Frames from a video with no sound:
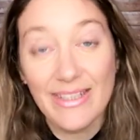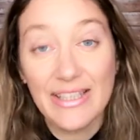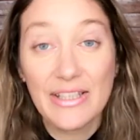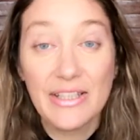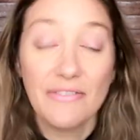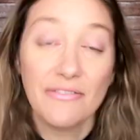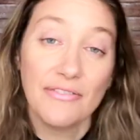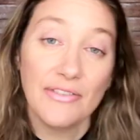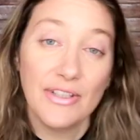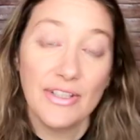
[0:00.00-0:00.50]

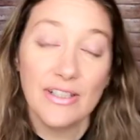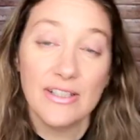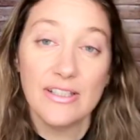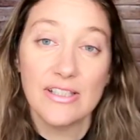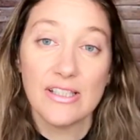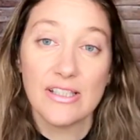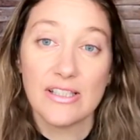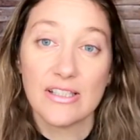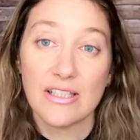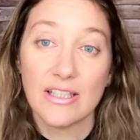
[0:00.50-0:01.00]
the
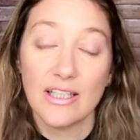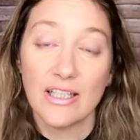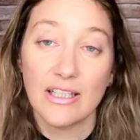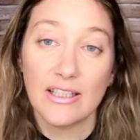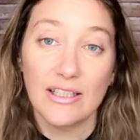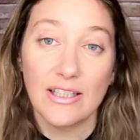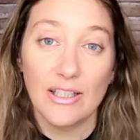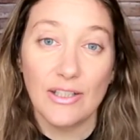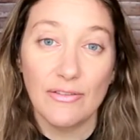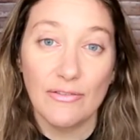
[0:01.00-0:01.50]
fins
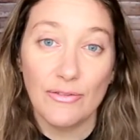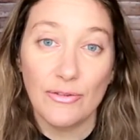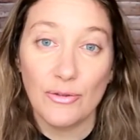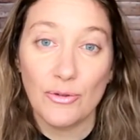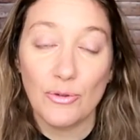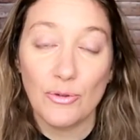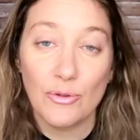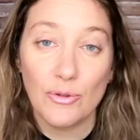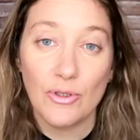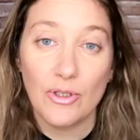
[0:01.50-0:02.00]
uh, give
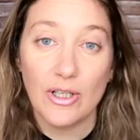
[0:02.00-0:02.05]
you